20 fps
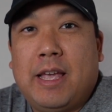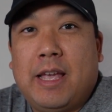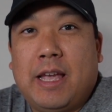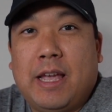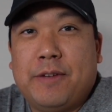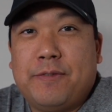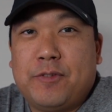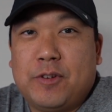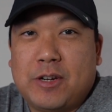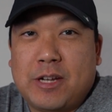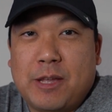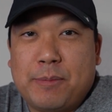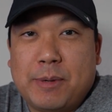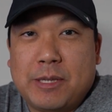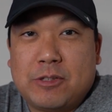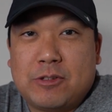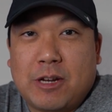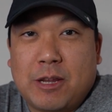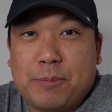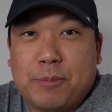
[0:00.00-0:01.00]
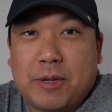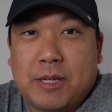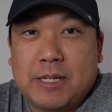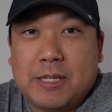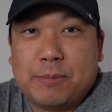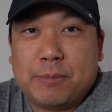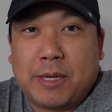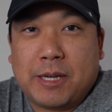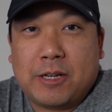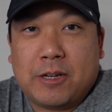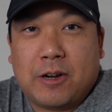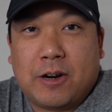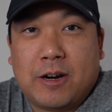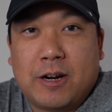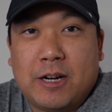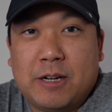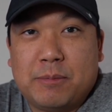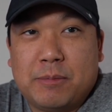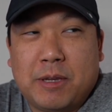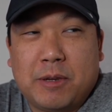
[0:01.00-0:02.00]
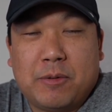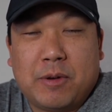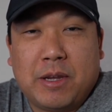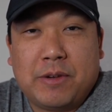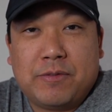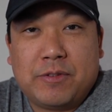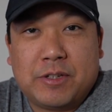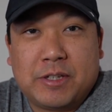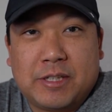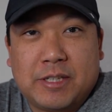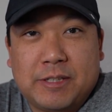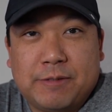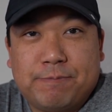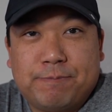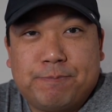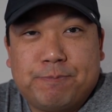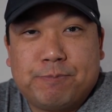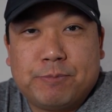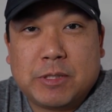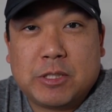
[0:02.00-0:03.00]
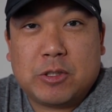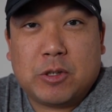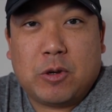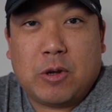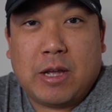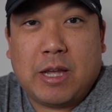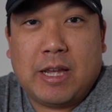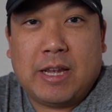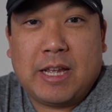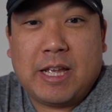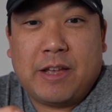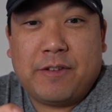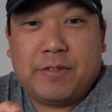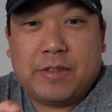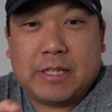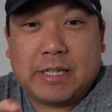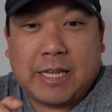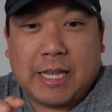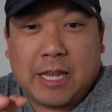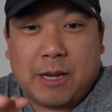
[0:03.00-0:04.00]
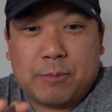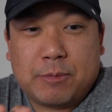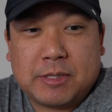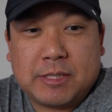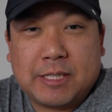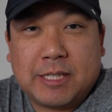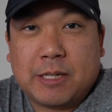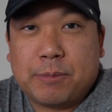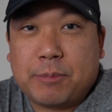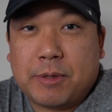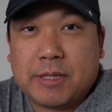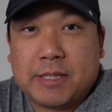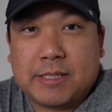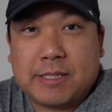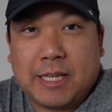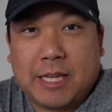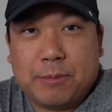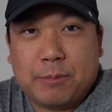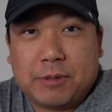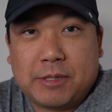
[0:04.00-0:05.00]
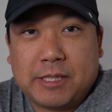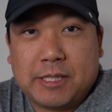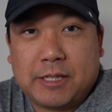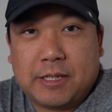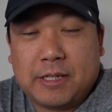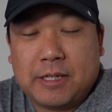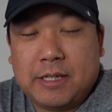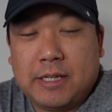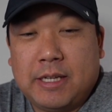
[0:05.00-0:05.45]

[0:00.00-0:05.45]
I forgot my tripod in my car and my wife took it. So I have the camera set up on the table here.